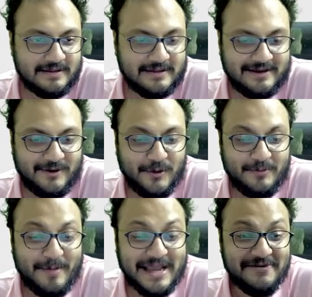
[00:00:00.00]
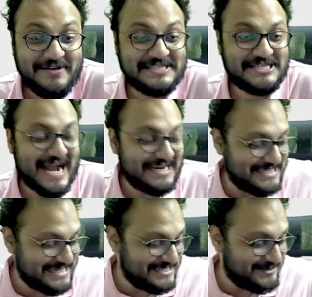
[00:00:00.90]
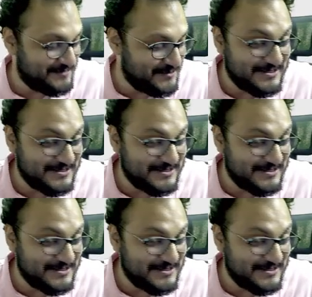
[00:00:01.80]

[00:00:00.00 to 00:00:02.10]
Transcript: Oh, by the way, chat chess moves